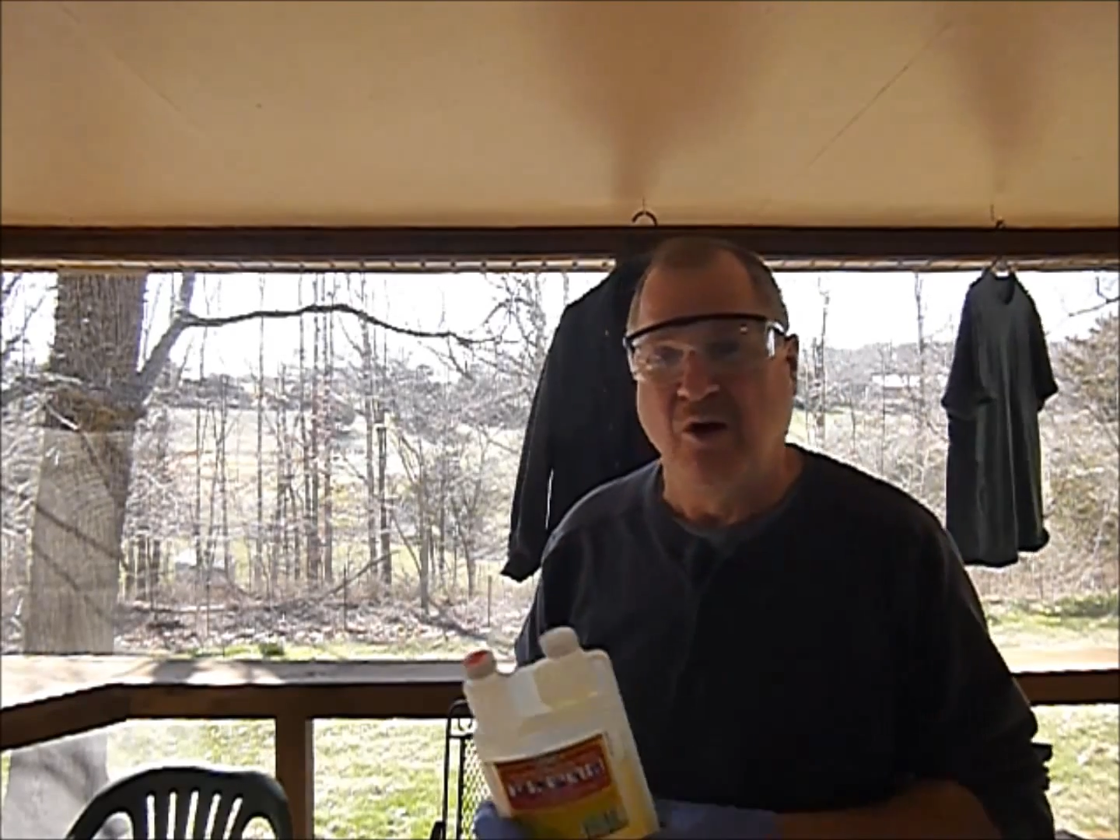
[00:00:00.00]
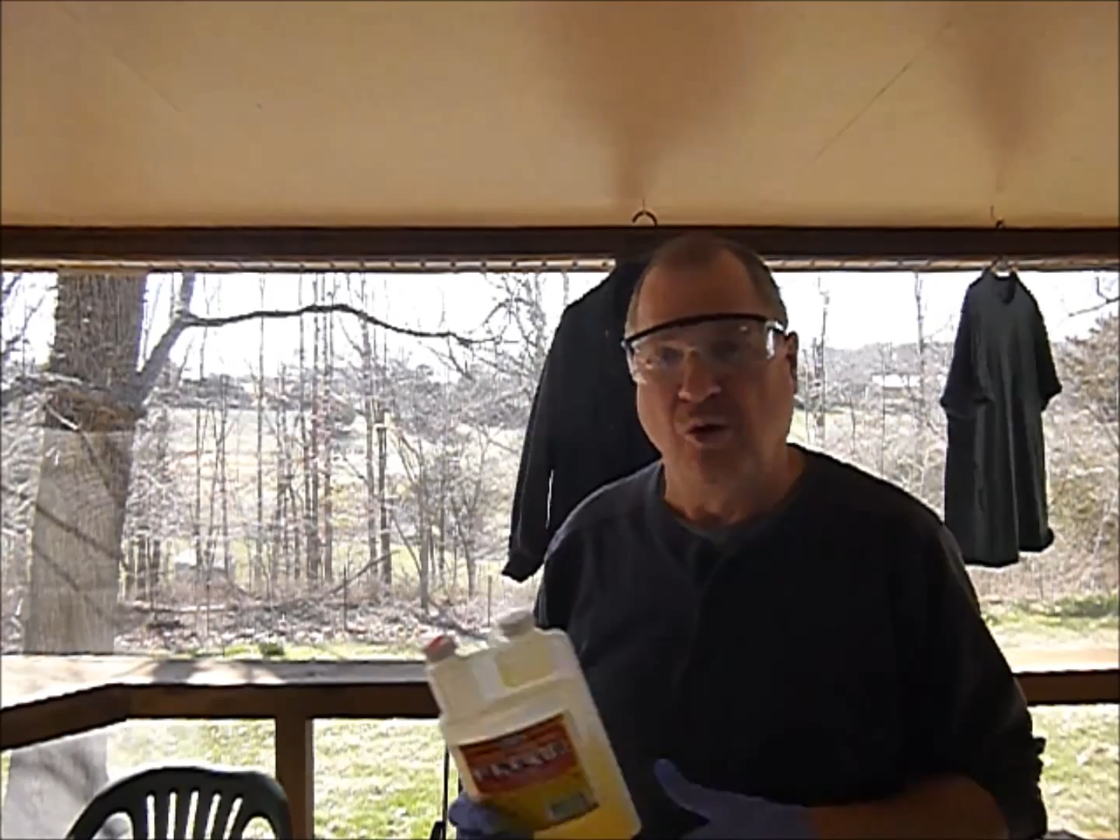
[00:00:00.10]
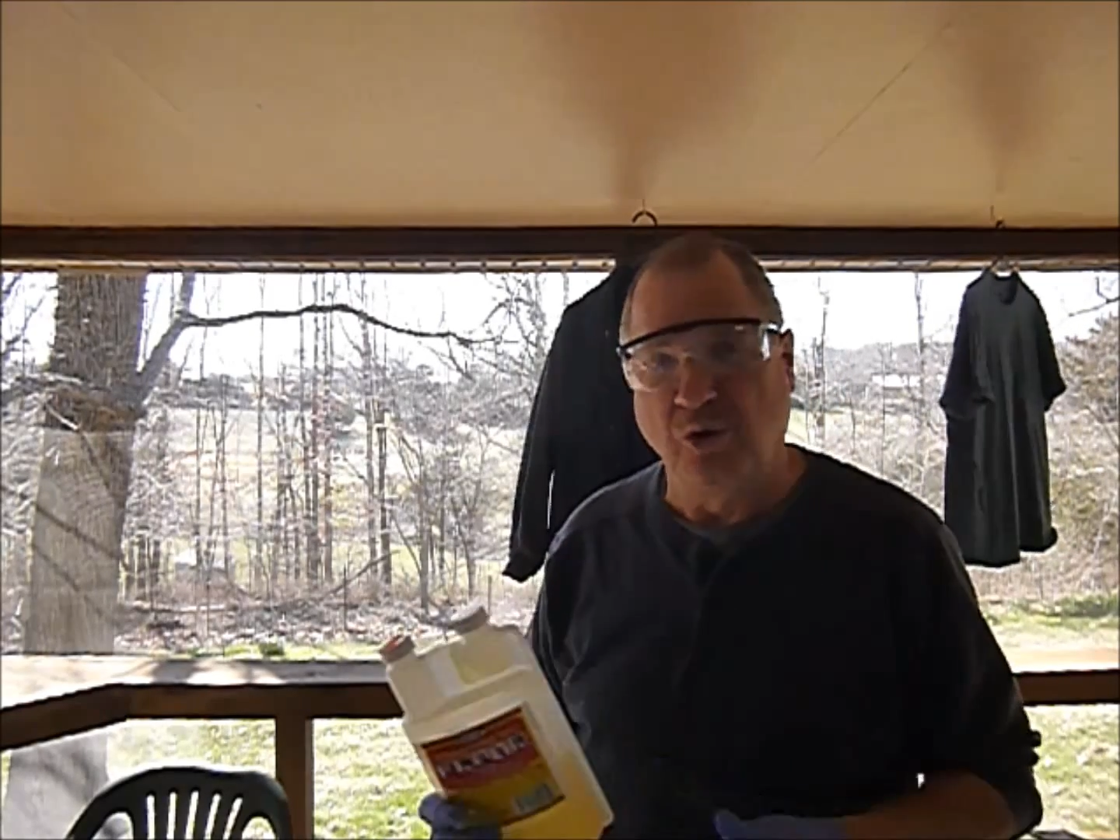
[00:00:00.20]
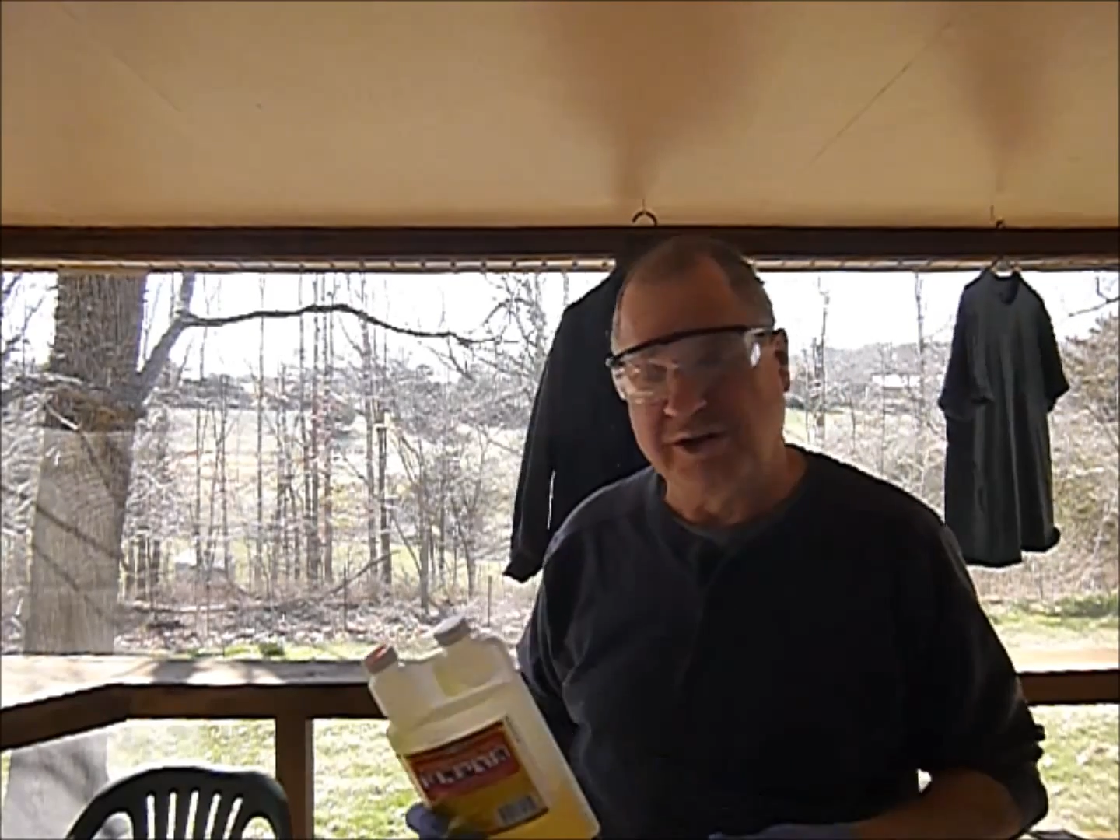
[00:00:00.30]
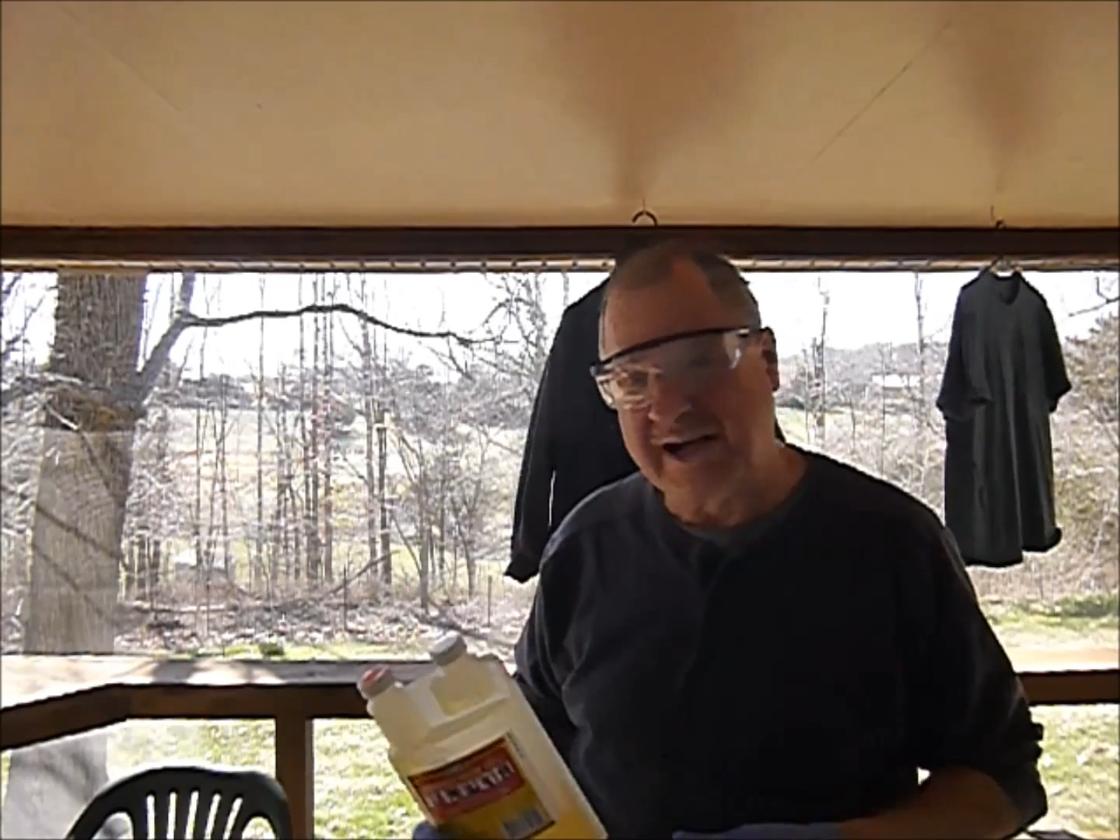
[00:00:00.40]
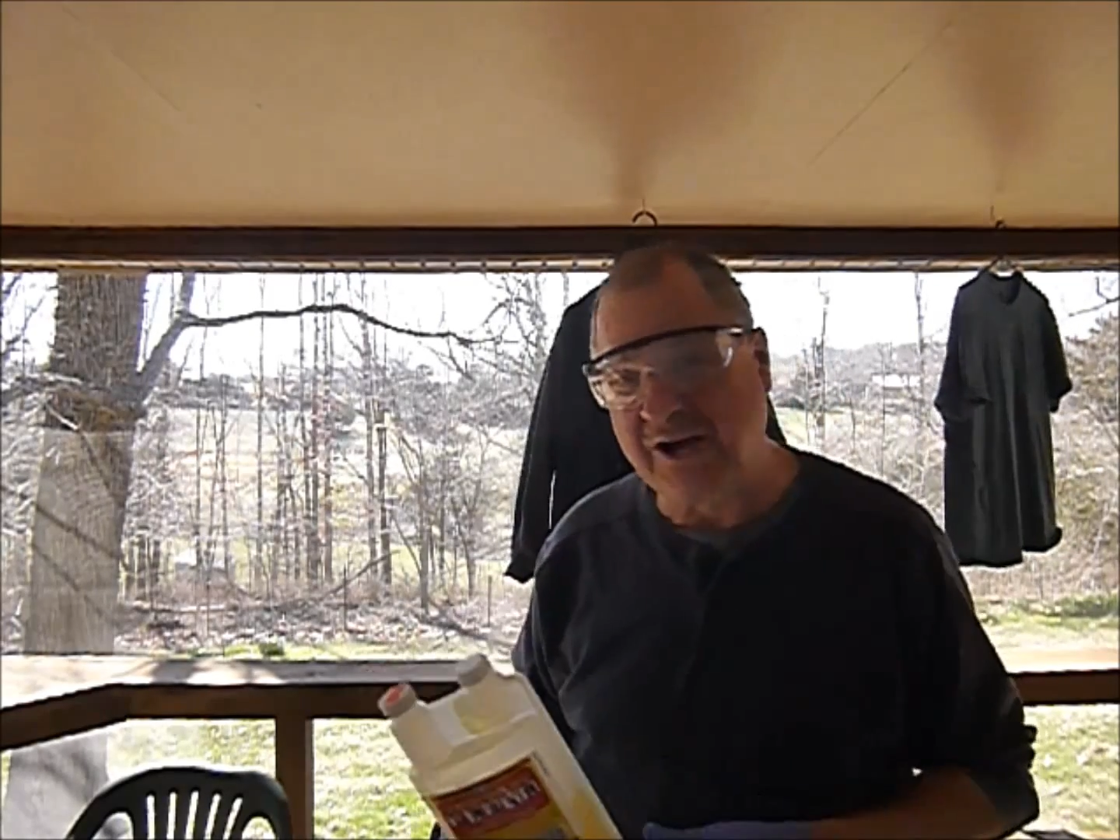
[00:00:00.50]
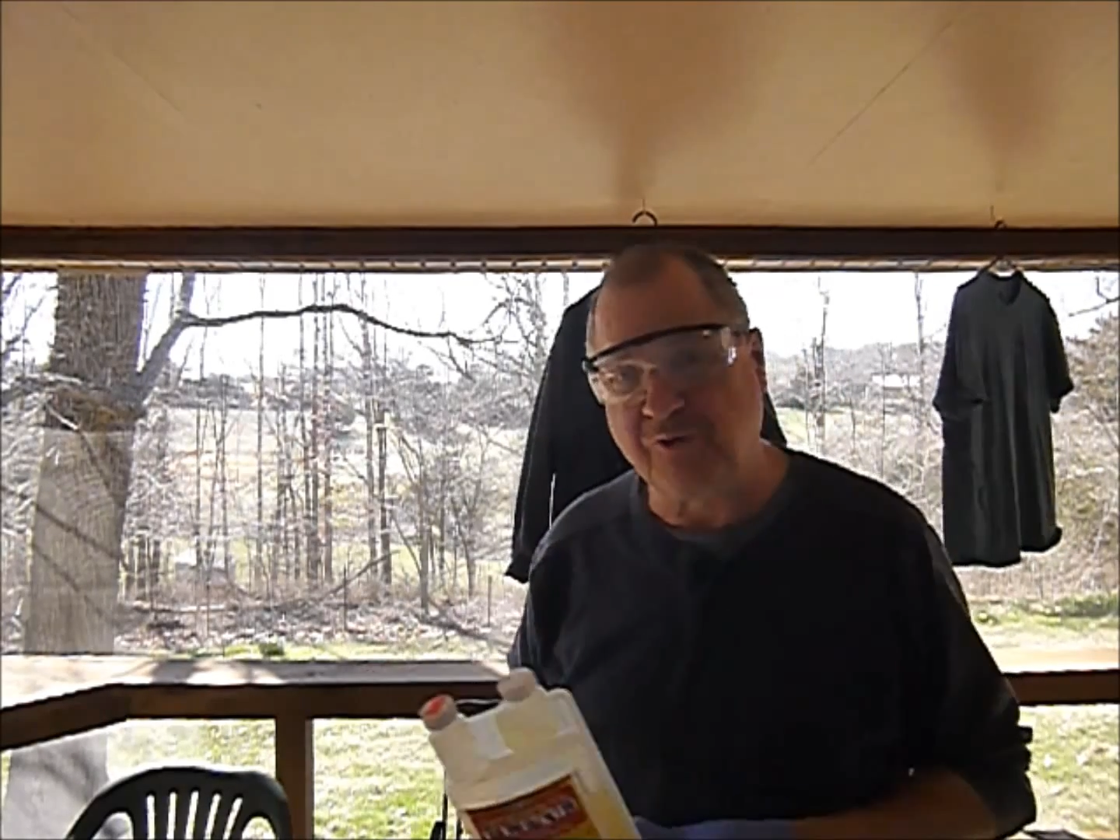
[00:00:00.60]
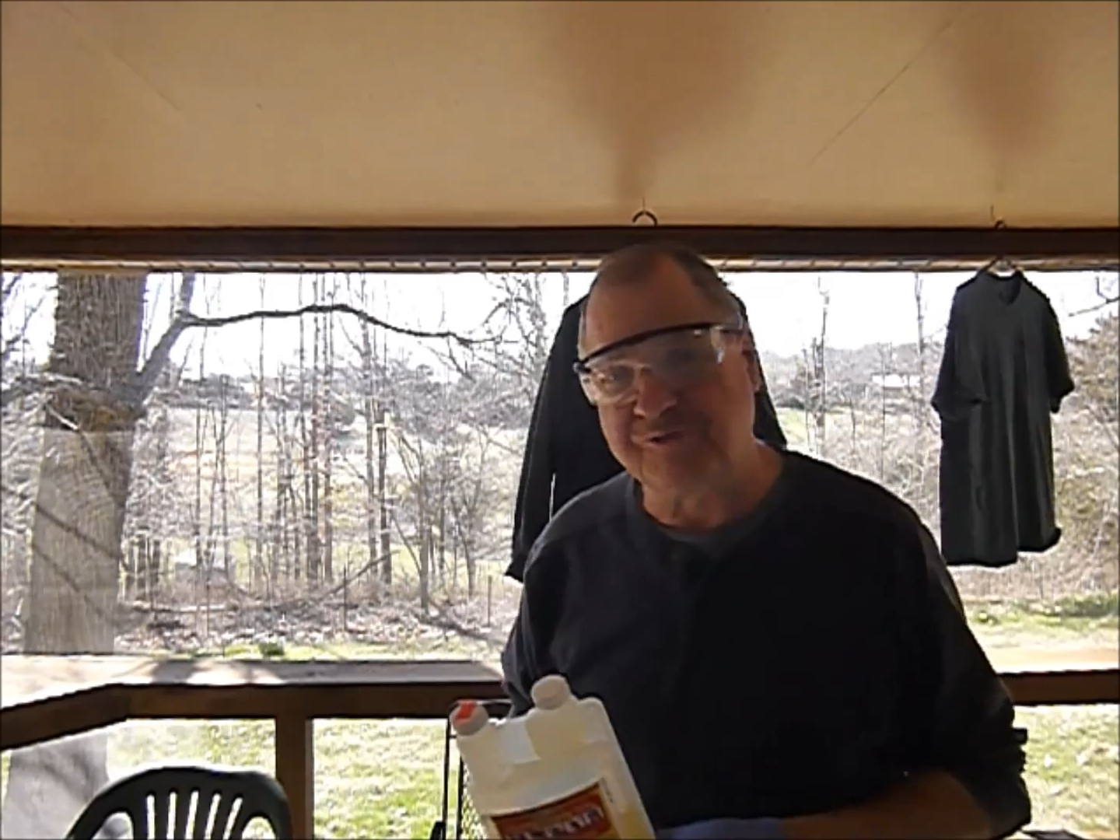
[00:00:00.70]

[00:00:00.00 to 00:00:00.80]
or a cattle